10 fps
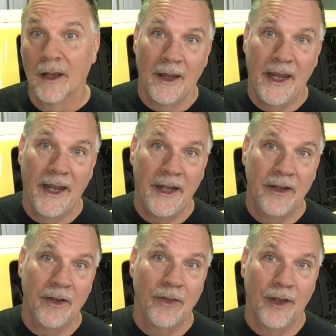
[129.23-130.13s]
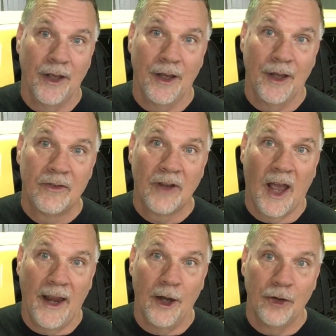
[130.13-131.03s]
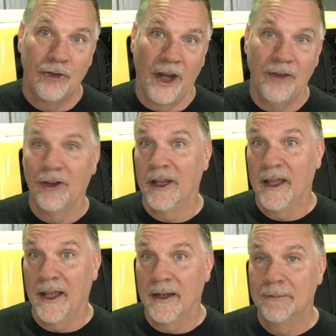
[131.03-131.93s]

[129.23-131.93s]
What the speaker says: in the tire changing kit.